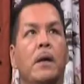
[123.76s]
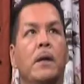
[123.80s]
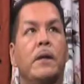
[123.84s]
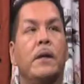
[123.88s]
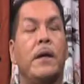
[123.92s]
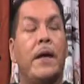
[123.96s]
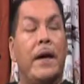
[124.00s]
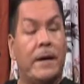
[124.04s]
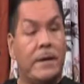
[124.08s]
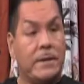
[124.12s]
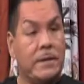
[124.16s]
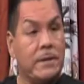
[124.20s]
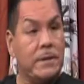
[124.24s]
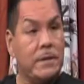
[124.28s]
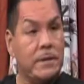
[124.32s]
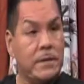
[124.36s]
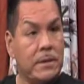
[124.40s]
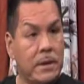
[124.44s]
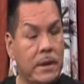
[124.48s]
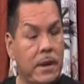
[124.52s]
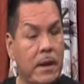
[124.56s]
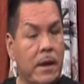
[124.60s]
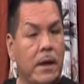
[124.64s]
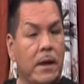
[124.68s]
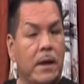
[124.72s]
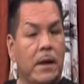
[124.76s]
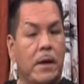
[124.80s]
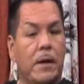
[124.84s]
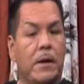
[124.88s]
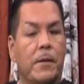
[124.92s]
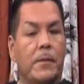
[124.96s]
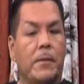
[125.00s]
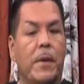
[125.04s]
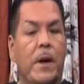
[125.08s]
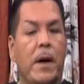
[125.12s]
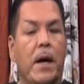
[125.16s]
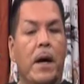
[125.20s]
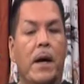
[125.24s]
Yes.
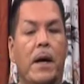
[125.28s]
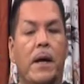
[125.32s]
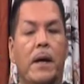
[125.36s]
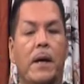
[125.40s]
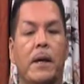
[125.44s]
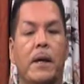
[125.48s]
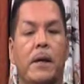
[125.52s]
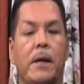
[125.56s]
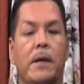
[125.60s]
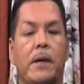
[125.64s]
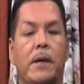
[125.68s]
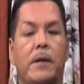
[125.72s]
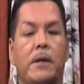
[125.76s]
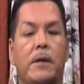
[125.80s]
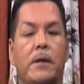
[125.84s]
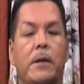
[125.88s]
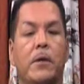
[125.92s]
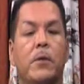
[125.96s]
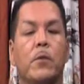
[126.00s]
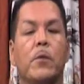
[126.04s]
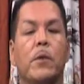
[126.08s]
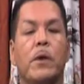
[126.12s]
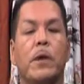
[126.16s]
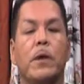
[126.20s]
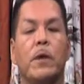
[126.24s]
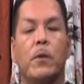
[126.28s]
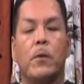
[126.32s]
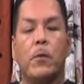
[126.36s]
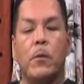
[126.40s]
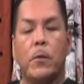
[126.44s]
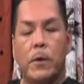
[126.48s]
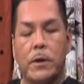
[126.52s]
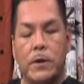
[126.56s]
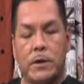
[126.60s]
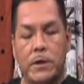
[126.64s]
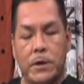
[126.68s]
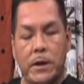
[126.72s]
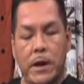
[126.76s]
Um, the, it
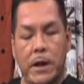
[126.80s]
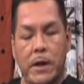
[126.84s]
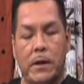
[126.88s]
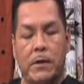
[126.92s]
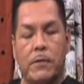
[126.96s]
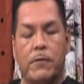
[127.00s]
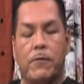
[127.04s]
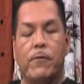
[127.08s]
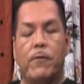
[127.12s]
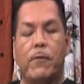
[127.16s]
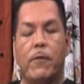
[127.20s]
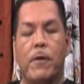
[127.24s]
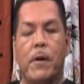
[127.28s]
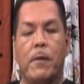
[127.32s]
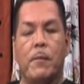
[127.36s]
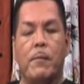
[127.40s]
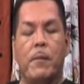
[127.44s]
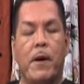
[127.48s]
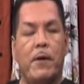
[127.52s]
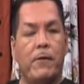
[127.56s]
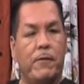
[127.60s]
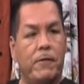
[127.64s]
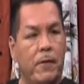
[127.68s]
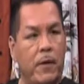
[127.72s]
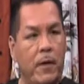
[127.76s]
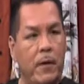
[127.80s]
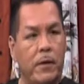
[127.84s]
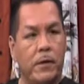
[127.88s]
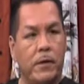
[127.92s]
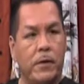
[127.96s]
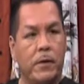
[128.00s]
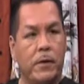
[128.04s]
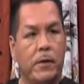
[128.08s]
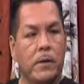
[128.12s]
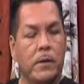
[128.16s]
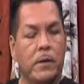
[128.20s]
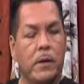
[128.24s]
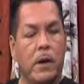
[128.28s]
originated from my
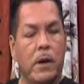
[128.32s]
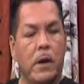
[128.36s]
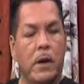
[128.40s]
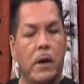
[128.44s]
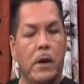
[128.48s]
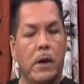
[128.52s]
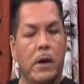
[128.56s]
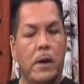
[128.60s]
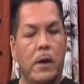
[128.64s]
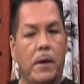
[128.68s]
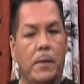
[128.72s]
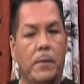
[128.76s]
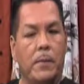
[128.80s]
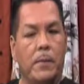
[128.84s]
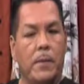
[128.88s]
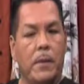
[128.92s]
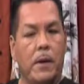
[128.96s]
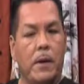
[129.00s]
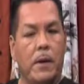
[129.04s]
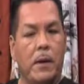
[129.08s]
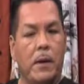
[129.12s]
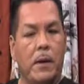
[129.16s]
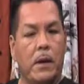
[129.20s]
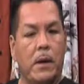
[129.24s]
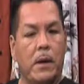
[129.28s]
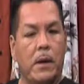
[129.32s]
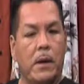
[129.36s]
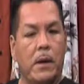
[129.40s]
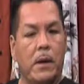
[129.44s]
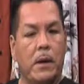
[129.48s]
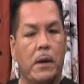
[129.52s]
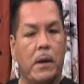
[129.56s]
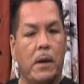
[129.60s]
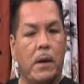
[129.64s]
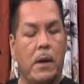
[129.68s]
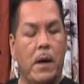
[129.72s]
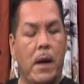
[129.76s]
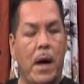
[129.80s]
father. Um,
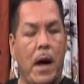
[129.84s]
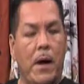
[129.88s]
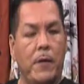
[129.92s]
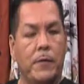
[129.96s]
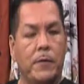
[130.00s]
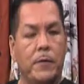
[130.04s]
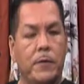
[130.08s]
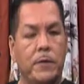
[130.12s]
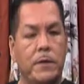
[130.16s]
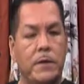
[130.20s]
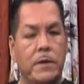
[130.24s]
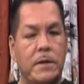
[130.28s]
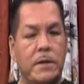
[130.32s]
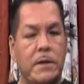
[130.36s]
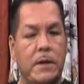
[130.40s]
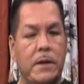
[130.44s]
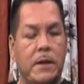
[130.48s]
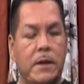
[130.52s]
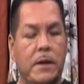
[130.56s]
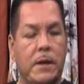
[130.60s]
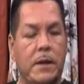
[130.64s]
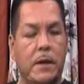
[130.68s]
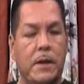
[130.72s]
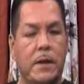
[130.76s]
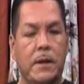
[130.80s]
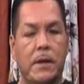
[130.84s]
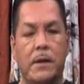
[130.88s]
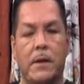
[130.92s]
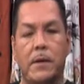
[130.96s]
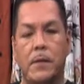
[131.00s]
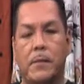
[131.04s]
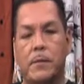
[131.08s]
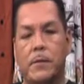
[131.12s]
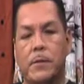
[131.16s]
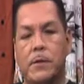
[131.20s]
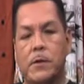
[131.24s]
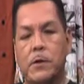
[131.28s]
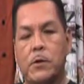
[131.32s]
after seeing
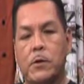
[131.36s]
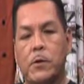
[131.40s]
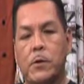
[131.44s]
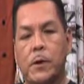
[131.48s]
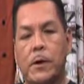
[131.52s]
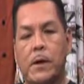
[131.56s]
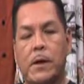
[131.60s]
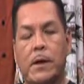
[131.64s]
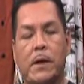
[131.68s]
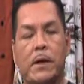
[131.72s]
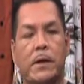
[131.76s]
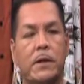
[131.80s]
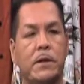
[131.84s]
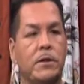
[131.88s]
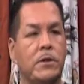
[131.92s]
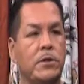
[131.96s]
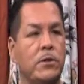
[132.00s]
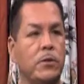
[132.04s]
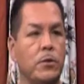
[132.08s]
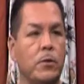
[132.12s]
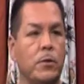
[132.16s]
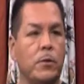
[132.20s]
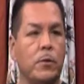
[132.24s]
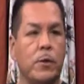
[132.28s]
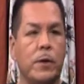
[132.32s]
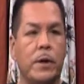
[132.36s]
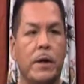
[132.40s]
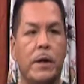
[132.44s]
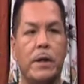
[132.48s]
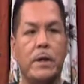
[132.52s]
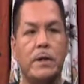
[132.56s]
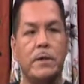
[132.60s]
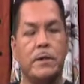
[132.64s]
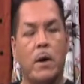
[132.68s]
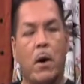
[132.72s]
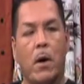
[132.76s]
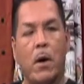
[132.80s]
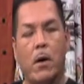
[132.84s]
him doing his jewelry,
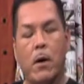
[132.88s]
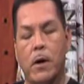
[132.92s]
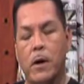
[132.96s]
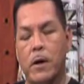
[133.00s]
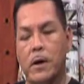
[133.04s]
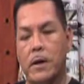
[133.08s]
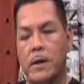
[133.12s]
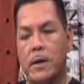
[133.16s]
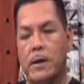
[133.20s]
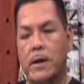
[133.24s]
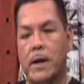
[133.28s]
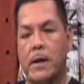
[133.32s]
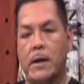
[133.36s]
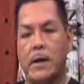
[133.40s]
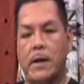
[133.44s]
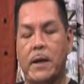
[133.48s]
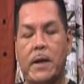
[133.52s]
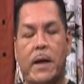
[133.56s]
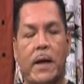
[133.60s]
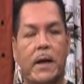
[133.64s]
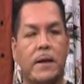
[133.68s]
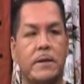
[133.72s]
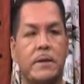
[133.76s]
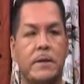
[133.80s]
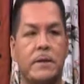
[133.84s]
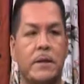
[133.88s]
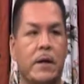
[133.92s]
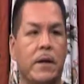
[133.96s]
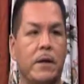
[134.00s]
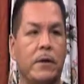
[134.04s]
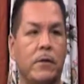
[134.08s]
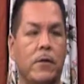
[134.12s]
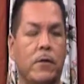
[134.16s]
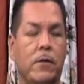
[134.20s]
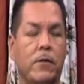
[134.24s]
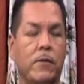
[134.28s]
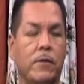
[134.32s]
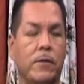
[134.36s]
his art that he has
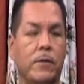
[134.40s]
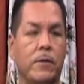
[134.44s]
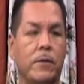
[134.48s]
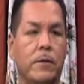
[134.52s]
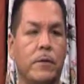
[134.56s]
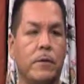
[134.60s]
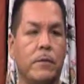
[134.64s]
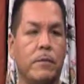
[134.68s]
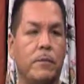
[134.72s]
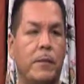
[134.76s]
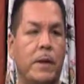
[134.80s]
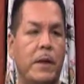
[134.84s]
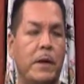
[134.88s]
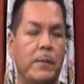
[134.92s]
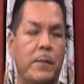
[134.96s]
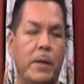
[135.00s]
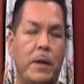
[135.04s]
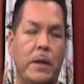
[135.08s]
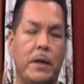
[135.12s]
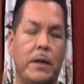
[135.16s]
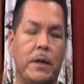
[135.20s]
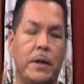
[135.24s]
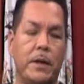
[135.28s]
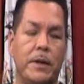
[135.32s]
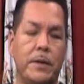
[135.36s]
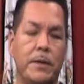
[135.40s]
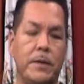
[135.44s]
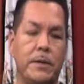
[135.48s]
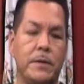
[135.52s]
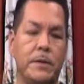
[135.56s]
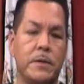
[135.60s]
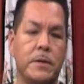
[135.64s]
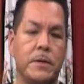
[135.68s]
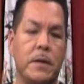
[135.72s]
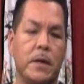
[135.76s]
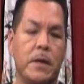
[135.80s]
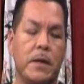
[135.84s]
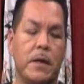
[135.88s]
done over many, many
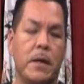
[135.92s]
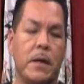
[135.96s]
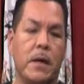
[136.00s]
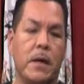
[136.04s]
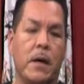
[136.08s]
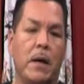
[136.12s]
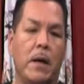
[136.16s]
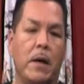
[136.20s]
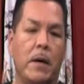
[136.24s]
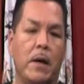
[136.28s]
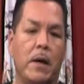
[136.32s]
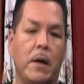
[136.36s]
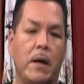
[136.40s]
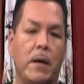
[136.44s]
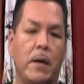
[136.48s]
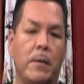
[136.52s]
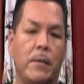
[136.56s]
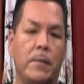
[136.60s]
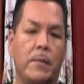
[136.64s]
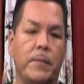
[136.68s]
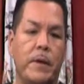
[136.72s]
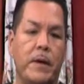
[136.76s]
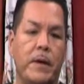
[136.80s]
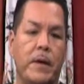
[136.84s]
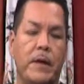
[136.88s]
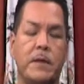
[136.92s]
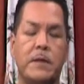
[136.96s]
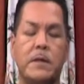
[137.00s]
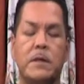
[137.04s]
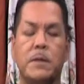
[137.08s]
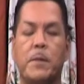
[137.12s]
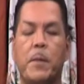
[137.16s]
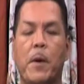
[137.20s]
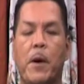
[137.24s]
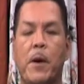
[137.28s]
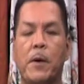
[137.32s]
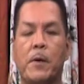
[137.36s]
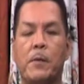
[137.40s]
years, mm-hmm. um, it
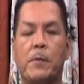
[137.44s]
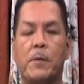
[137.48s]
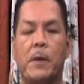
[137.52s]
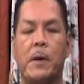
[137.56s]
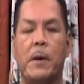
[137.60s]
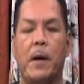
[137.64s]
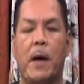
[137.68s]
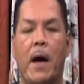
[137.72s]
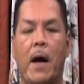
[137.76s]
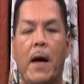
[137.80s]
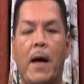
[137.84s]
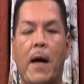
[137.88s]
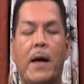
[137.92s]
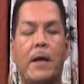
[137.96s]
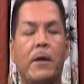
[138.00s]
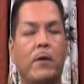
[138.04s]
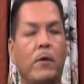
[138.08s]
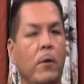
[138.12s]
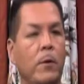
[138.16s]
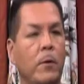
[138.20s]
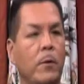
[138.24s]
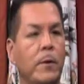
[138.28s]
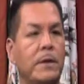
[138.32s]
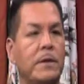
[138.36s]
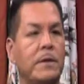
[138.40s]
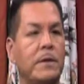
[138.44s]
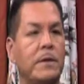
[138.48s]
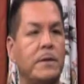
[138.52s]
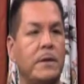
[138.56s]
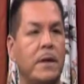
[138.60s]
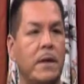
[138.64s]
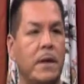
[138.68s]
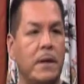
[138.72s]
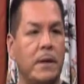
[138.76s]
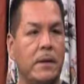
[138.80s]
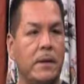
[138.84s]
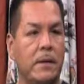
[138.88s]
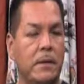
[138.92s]
inspired me. I had always
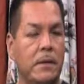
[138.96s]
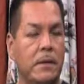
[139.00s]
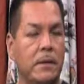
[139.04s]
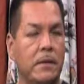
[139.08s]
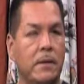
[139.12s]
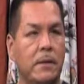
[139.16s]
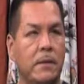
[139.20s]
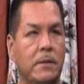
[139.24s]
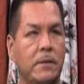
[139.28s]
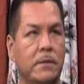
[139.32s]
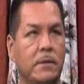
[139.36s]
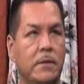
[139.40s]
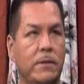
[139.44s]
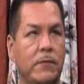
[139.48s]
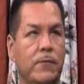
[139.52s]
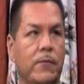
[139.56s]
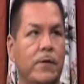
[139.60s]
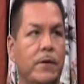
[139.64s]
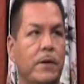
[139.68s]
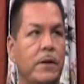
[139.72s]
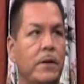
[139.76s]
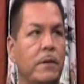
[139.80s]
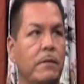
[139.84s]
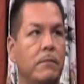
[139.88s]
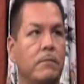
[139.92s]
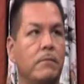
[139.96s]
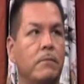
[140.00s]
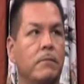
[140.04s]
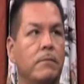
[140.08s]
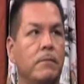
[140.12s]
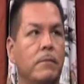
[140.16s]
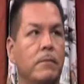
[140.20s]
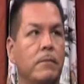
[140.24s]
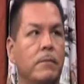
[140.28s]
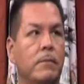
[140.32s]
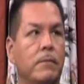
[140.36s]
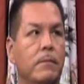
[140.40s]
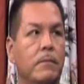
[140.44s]
done different
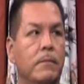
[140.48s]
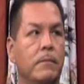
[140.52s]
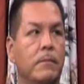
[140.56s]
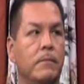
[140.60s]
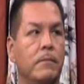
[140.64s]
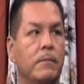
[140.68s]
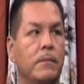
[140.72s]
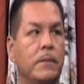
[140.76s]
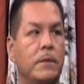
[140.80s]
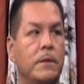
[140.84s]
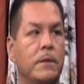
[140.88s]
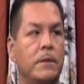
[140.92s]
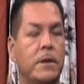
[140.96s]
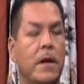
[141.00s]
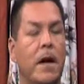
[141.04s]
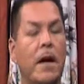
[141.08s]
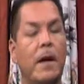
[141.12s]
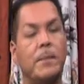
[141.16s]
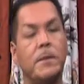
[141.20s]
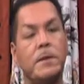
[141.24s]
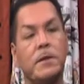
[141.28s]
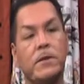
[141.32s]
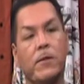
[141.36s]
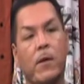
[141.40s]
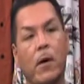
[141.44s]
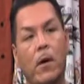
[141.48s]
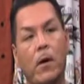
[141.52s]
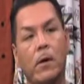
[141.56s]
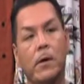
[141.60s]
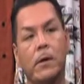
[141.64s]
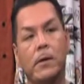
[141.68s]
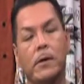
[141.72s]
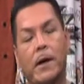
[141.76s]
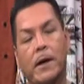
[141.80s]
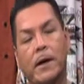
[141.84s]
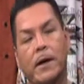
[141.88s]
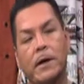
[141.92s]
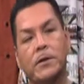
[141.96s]
types of
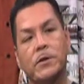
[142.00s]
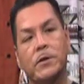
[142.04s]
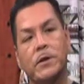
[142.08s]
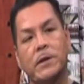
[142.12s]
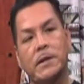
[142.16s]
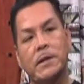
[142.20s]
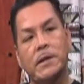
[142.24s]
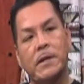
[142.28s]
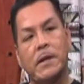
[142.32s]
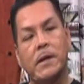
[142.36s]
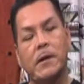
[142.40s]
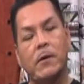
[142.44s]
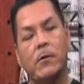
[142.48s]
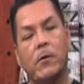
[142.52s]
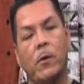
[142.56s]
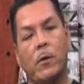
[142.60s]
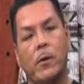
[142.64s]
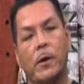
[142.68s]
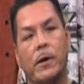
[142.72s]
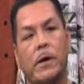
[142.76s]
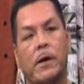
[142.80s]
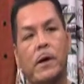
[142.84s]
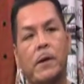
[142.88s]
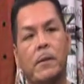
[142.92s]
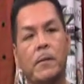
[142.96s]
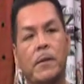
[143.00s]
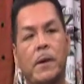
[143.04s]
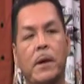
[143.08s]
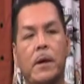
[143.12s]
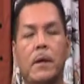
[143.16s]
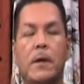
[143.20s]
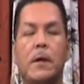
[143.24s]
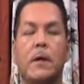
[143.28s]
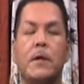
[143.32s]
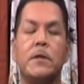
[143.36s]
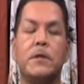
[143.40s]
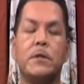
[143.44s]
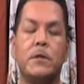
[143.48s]
art, I guess you could say, growing up
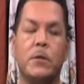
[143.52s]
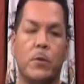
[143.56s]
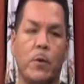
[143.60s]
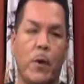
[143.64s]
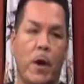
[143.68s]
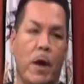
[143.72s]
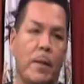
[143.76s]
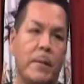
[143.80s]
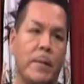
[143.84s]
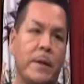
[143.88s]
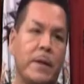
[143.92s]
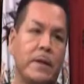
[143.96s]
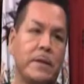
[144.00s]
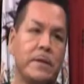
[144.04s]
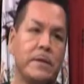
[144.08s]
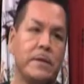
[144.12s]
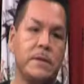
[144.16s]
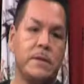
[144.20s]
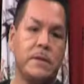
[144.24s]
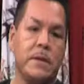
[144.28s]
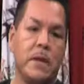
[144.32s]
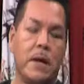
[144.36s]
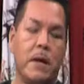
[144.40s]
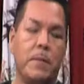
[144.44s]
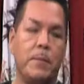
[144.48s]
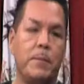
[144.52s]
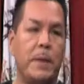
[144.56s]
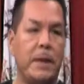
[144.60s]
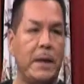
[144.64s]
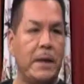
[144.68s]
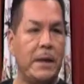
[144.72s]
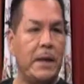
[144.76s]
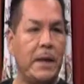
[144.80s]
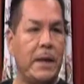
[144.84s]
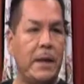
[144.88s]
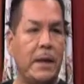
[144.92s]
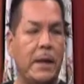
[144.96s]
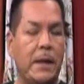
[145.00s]
ceramics, uh,
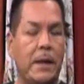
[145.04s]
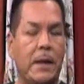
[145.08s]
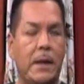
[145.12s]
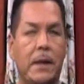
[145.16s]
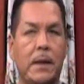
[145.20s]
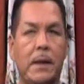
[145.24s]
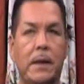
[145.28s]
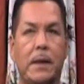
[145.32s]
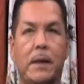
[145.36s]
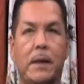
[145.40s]
beading